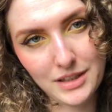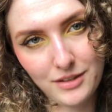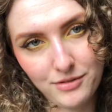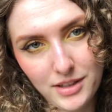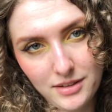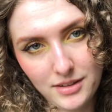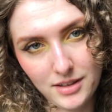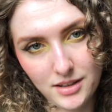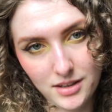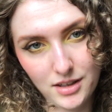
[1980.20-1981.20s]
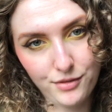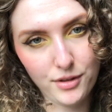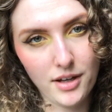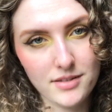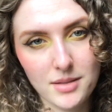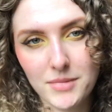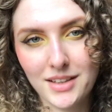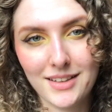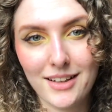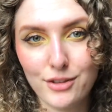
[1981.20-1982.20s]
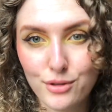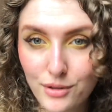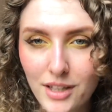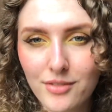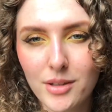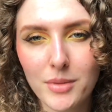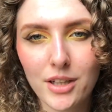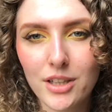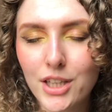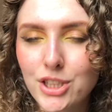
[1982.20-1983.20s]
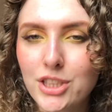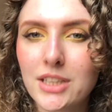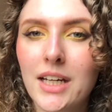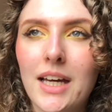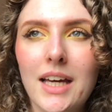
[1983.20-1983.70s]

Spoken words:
if you have something that I don't have in my collection.